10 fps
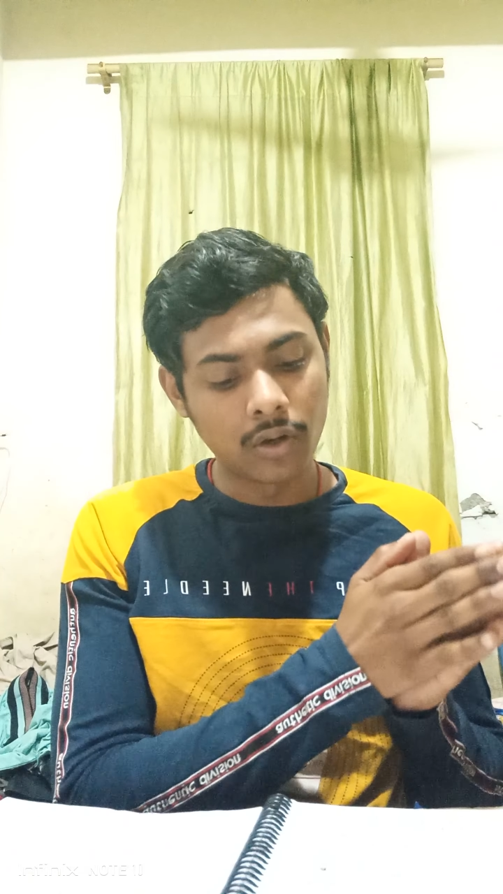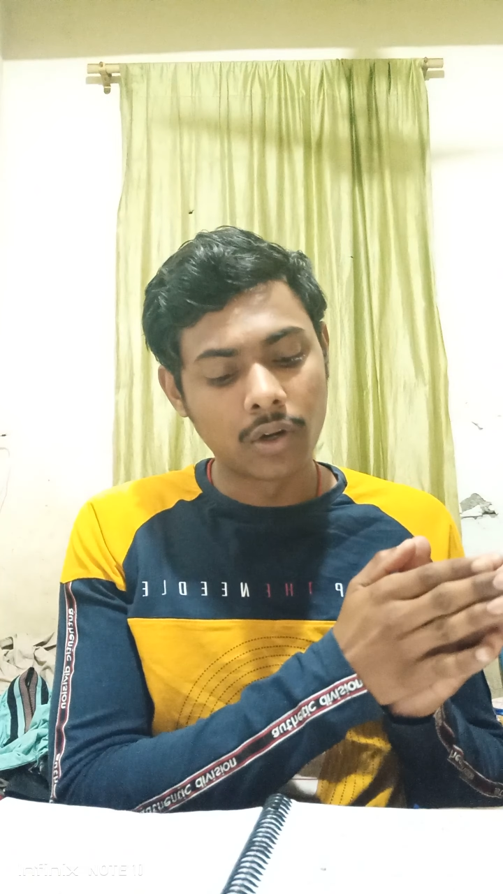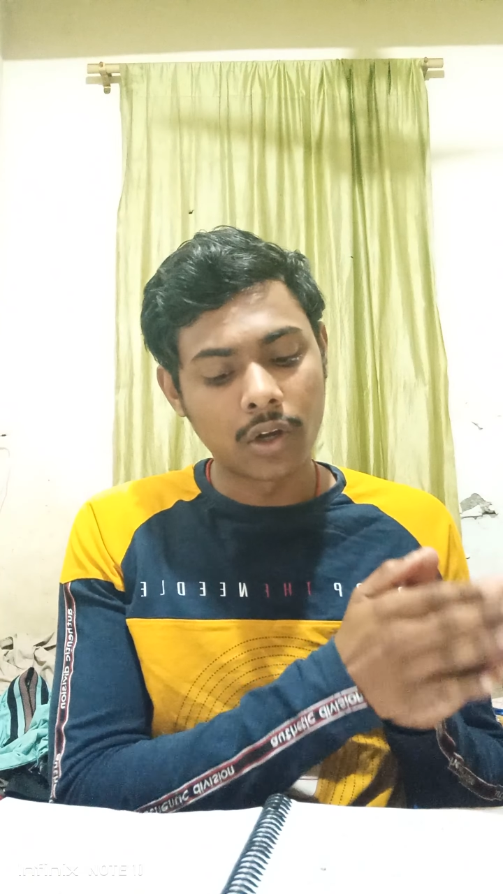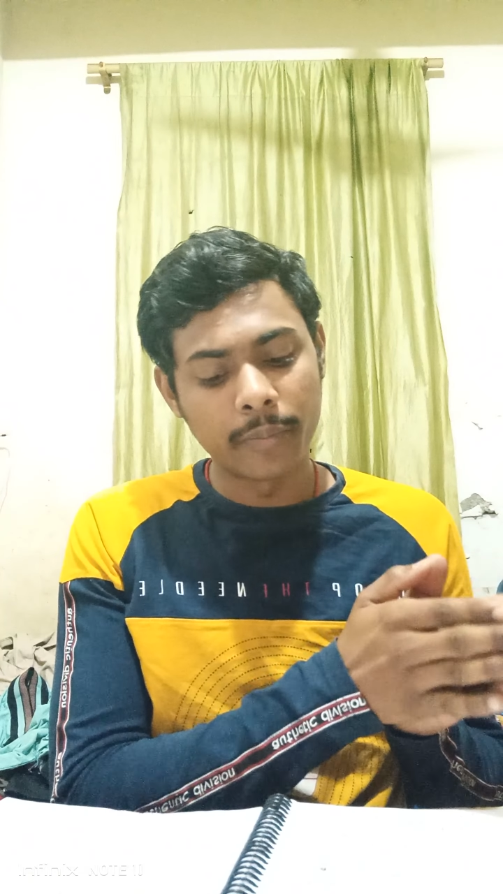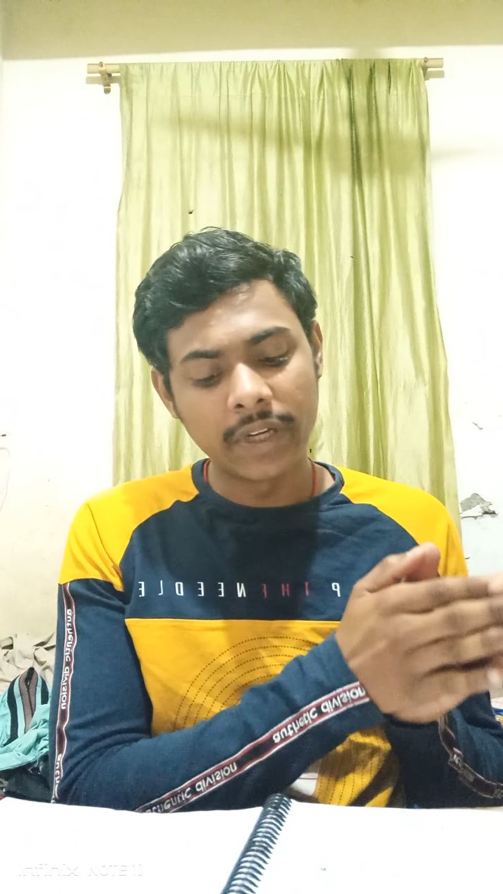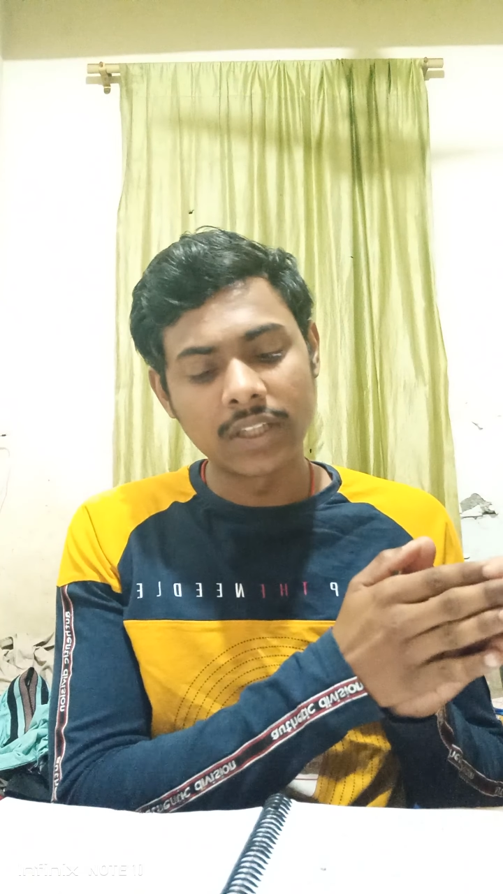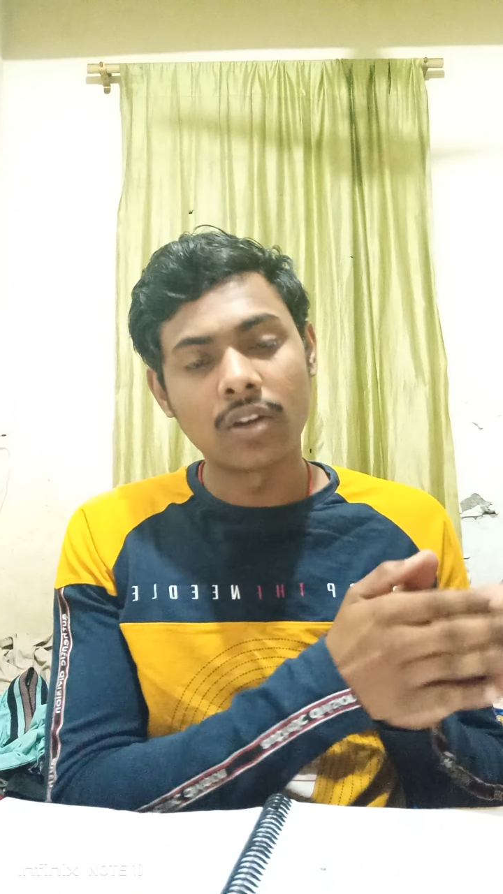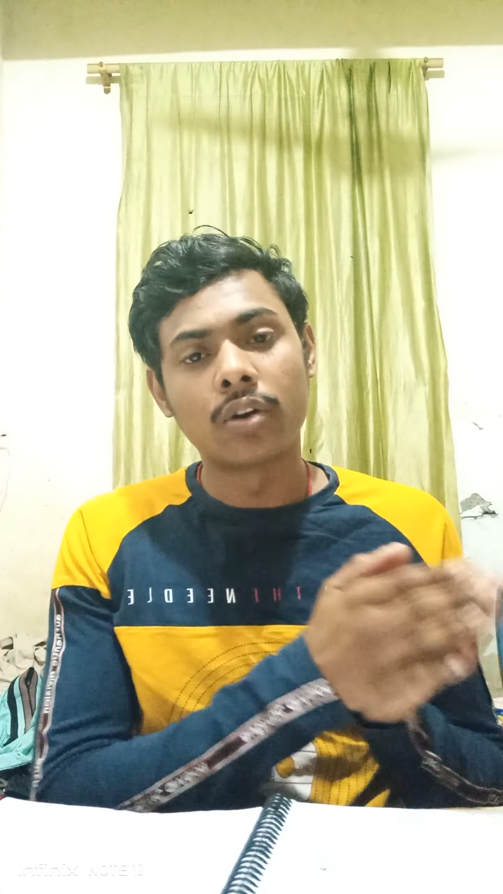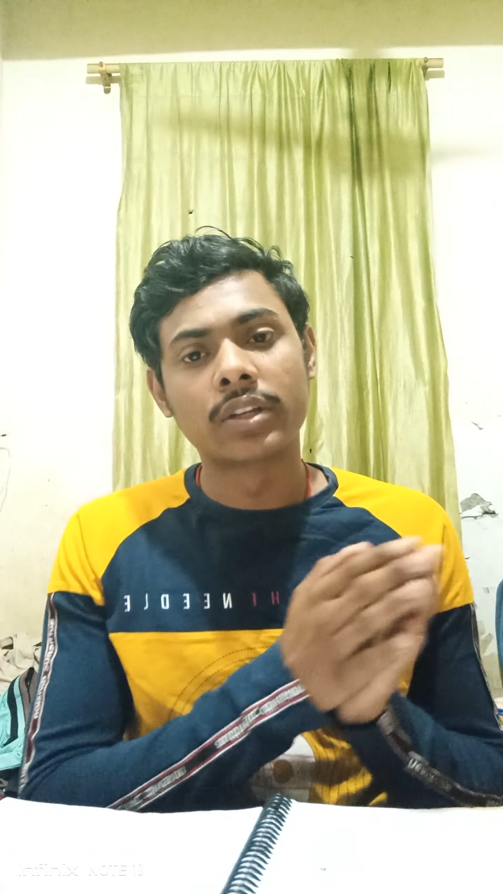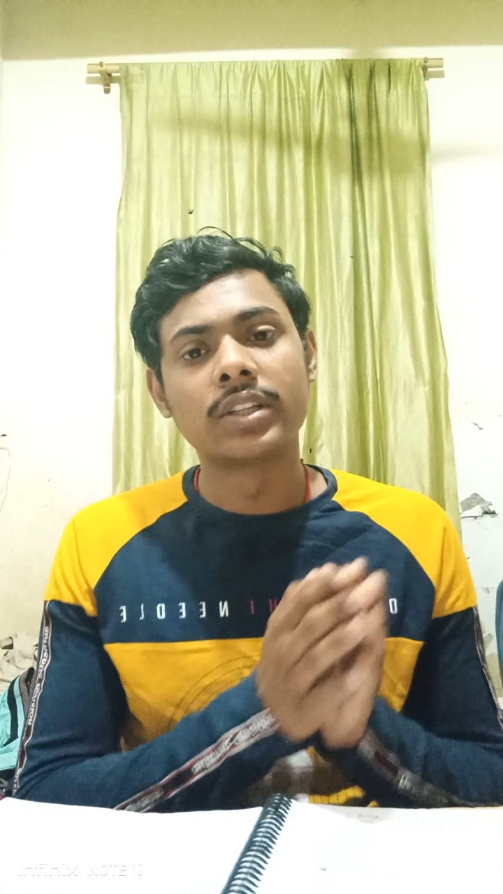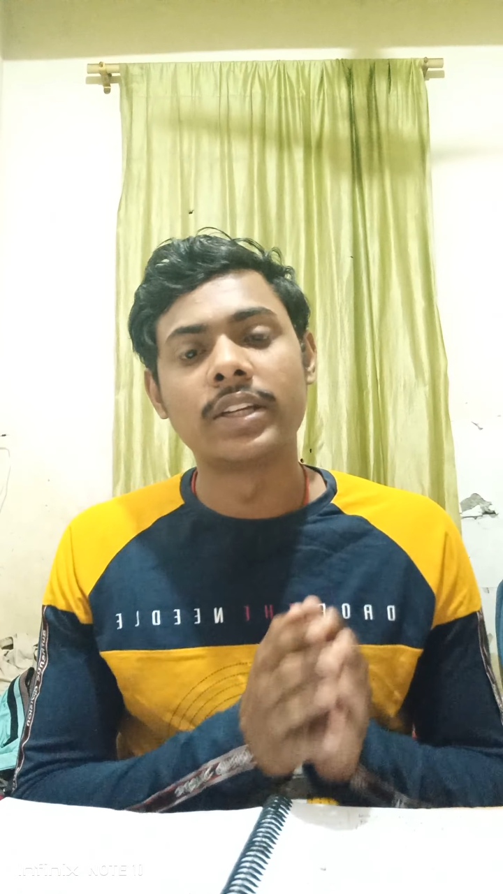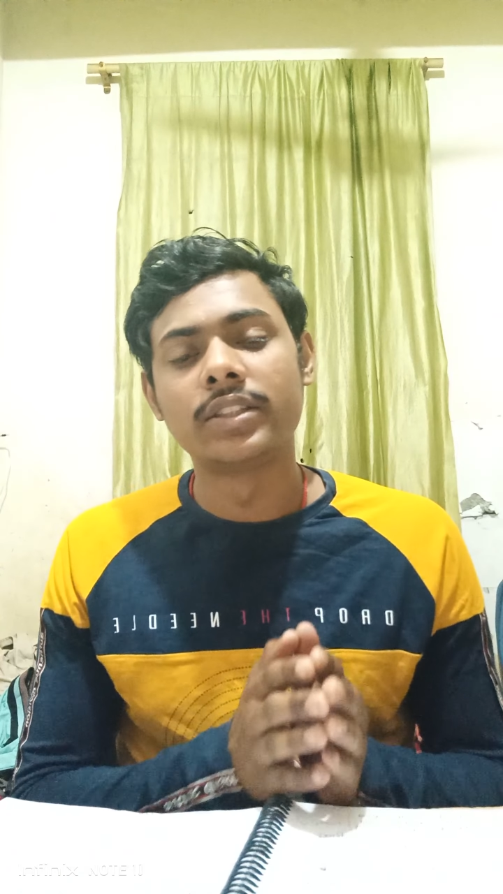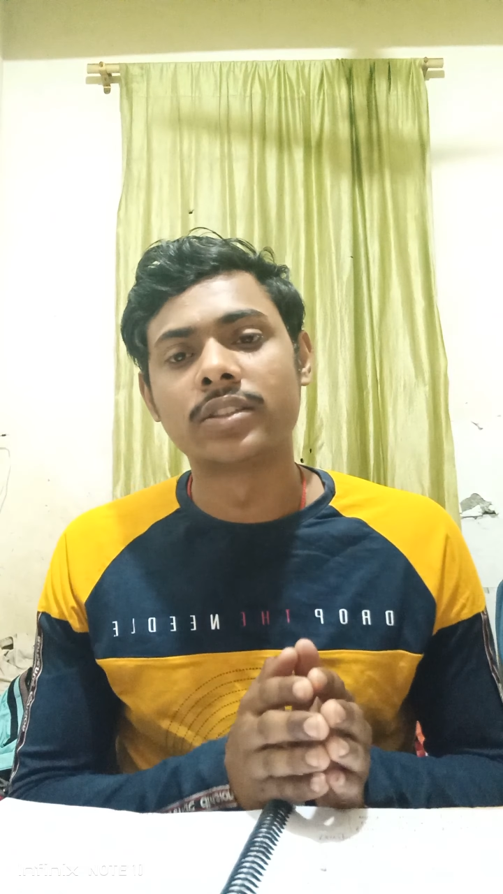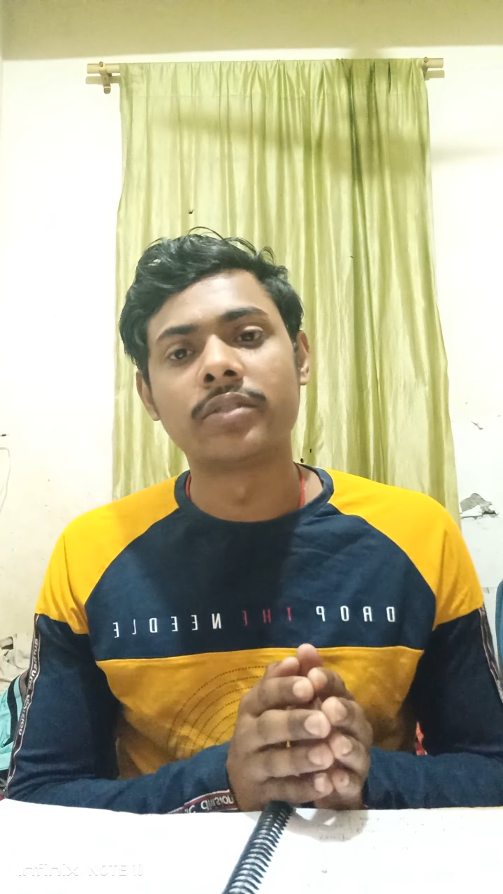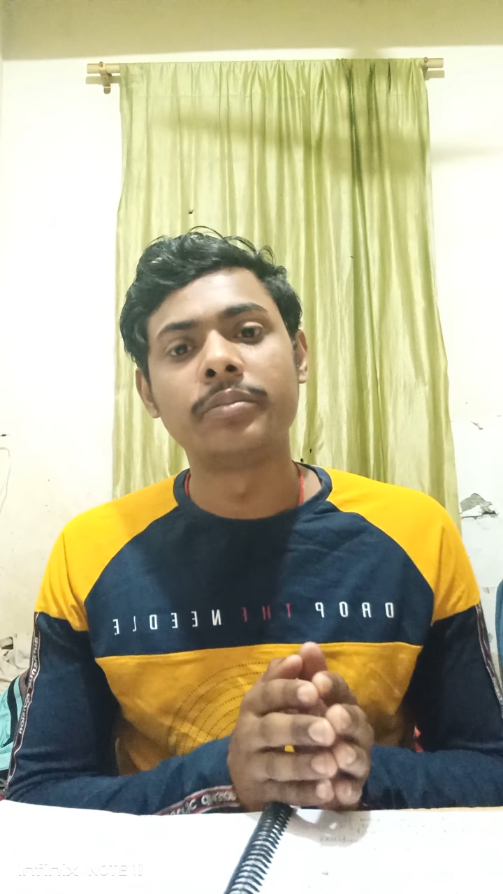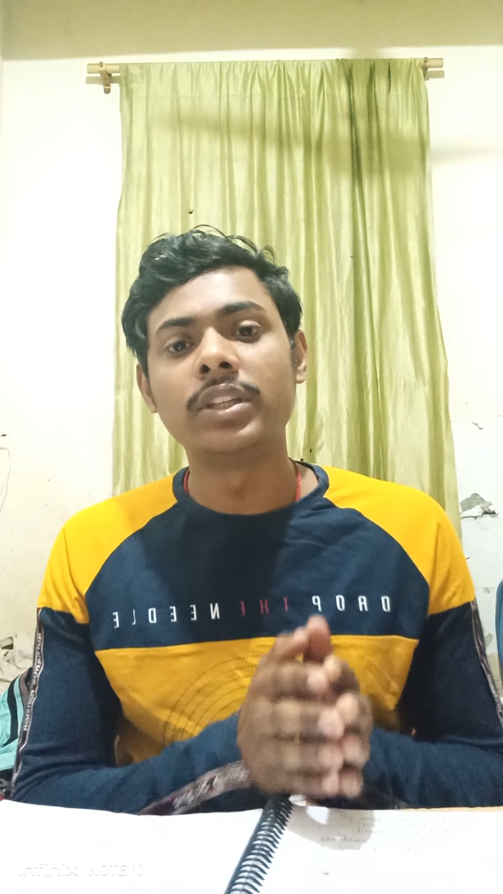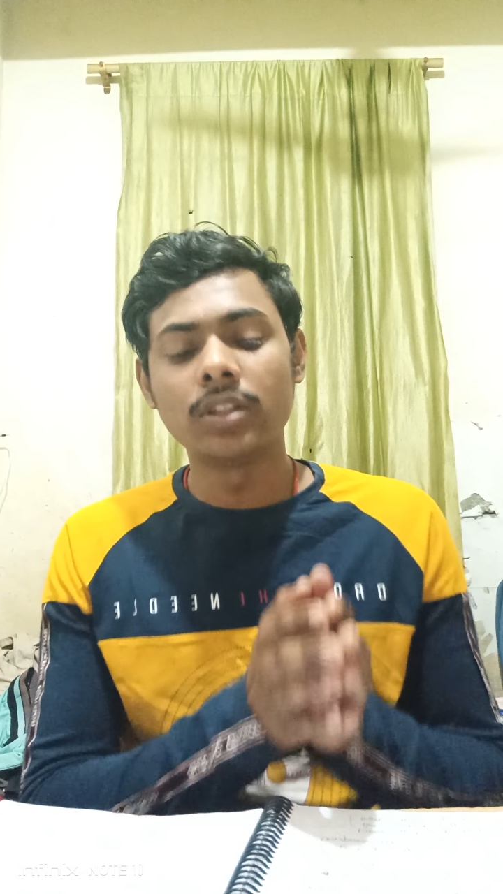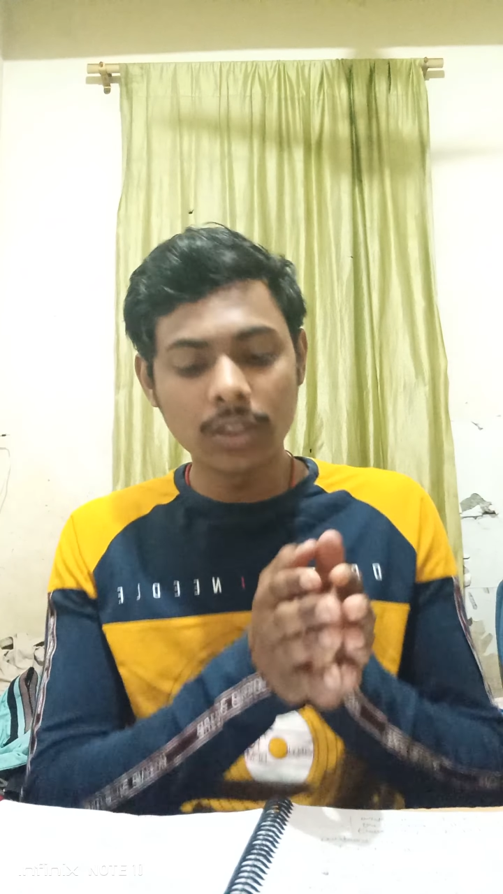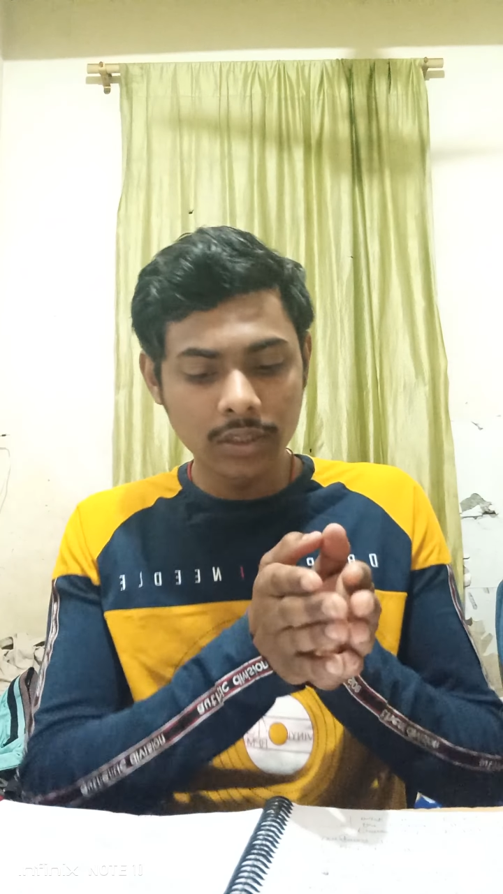governmental organization, mean